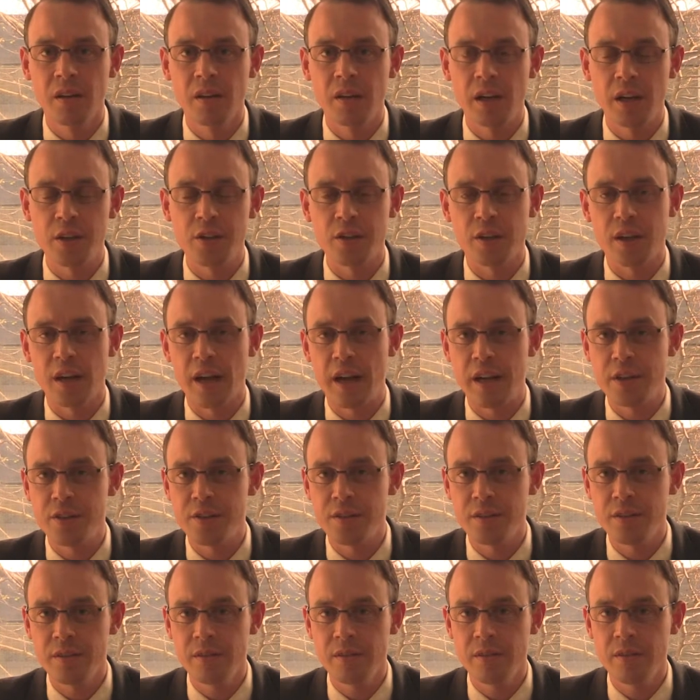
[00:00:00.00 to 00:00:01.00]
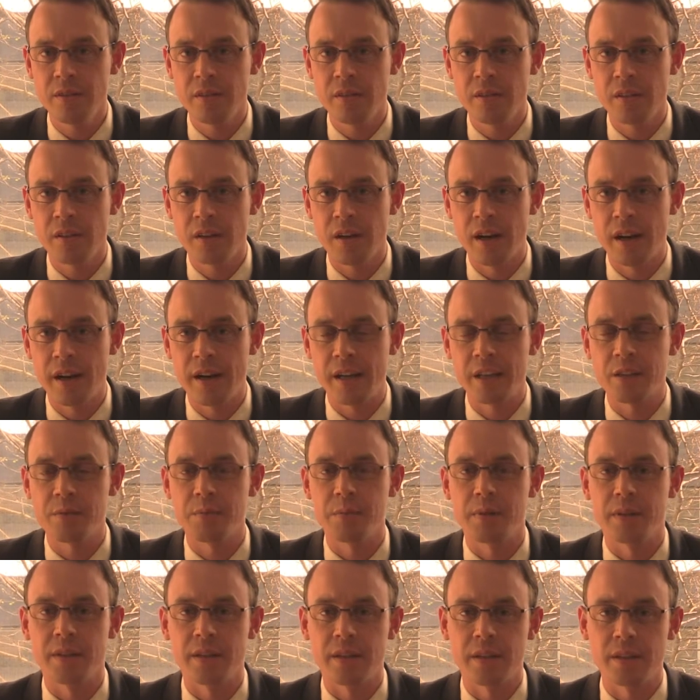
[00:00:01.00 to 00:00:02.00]
education, and
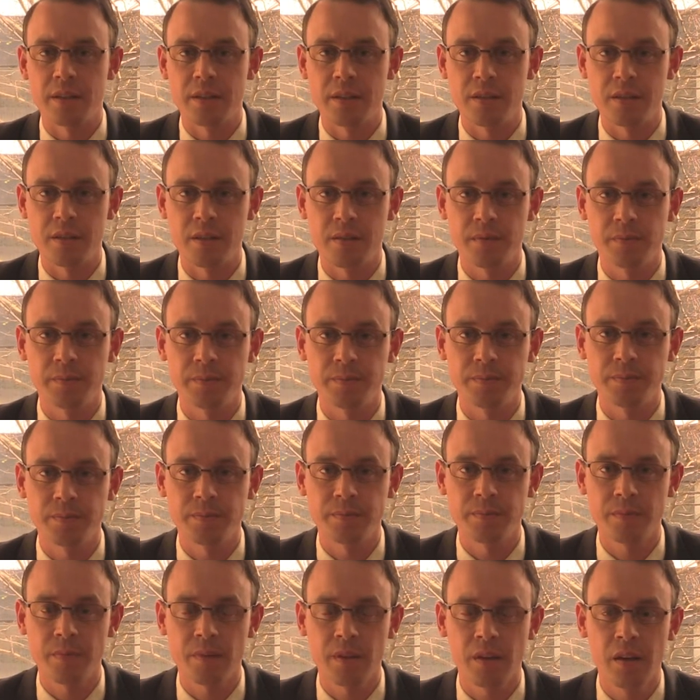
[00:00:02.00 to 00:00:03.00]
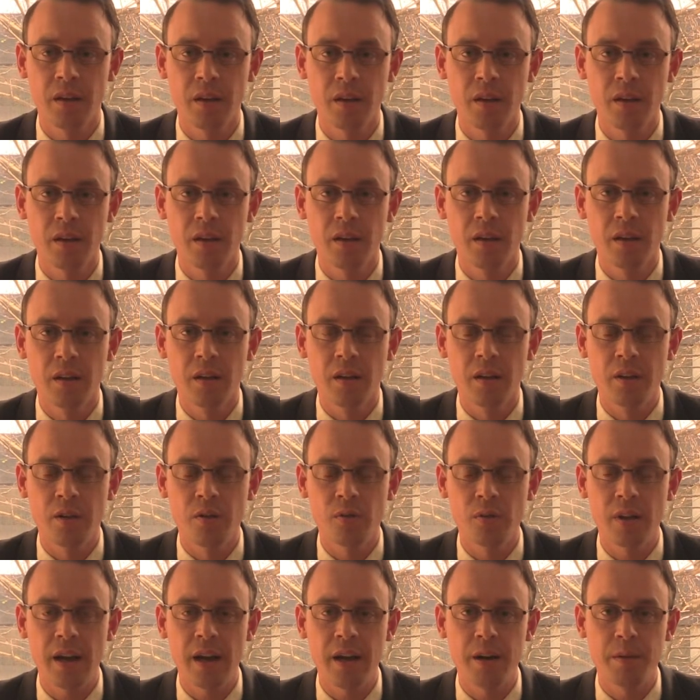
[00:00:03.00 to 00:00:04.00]
expertise. And
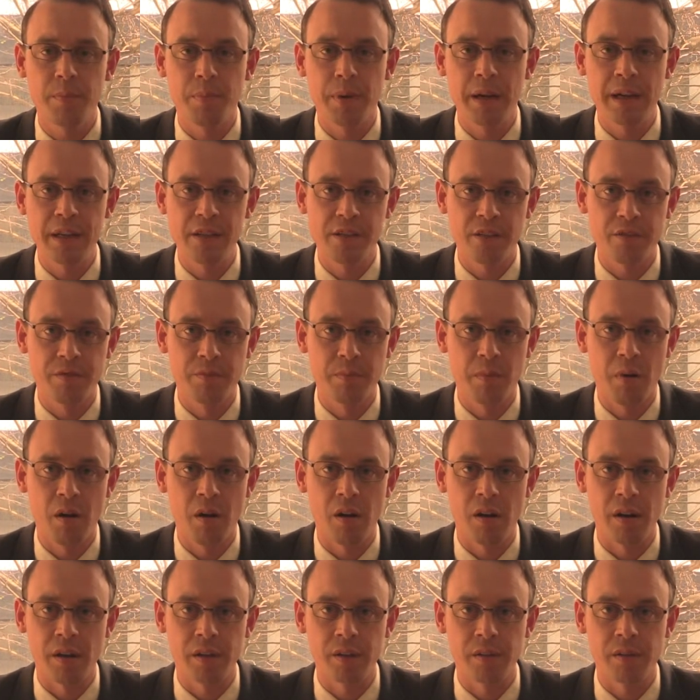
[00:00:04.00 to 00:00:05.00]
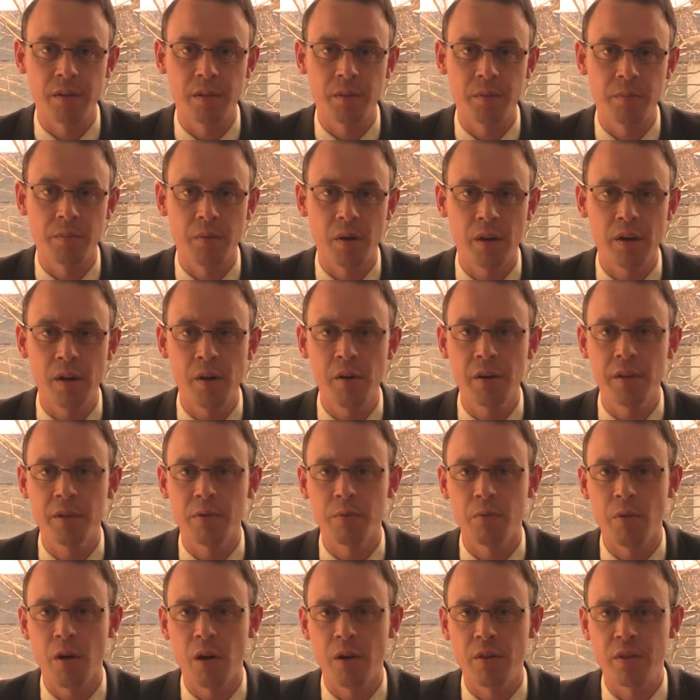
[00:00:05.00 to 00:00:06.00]
you'll gain a peace of mind by knowing the
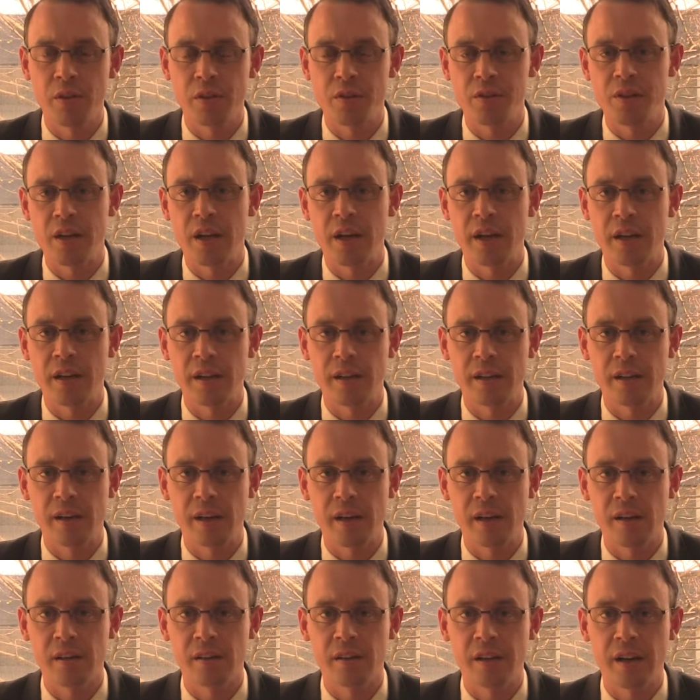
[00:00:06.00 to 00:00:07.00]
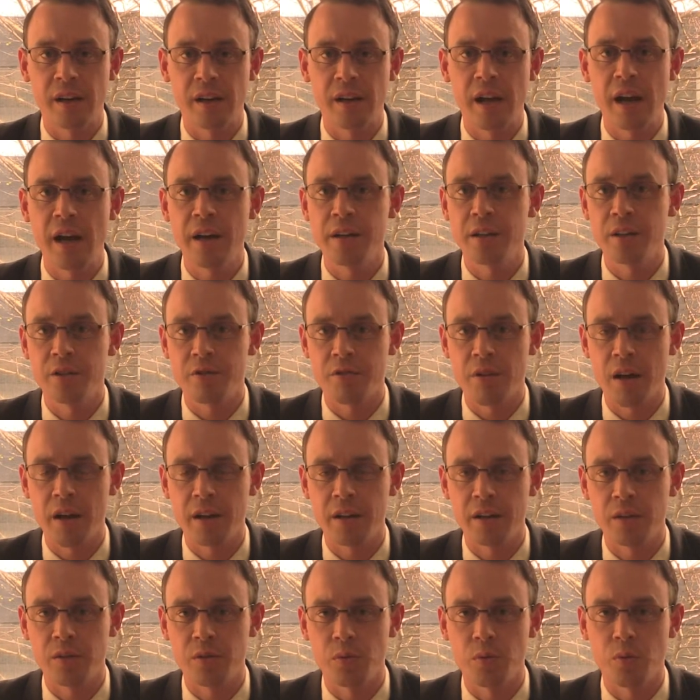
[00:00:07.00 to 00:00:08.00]
road that you're heading down and how you're
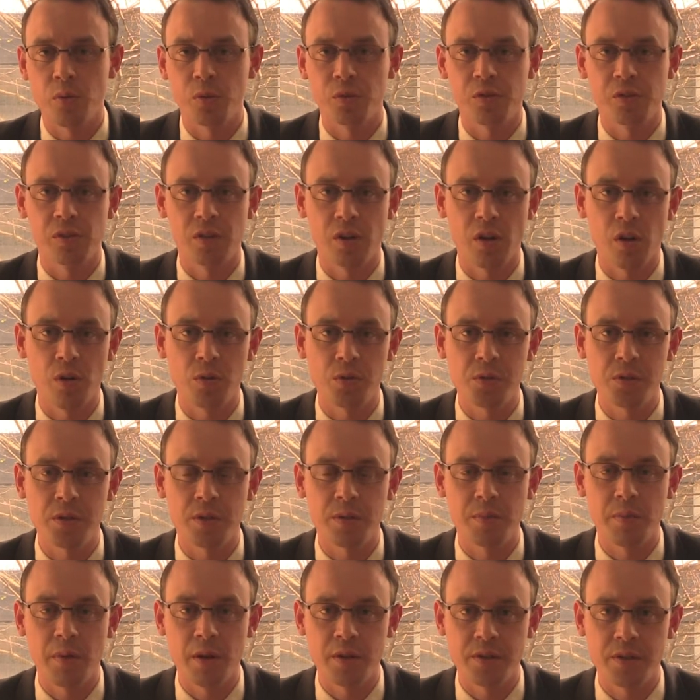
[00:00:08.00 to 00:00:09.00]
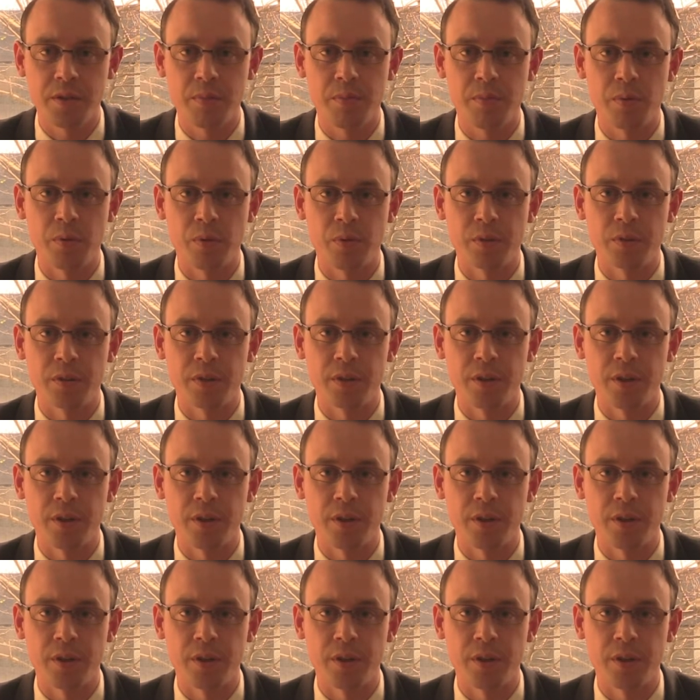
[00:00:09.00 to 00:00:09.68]
tracking towards the goals that are most important to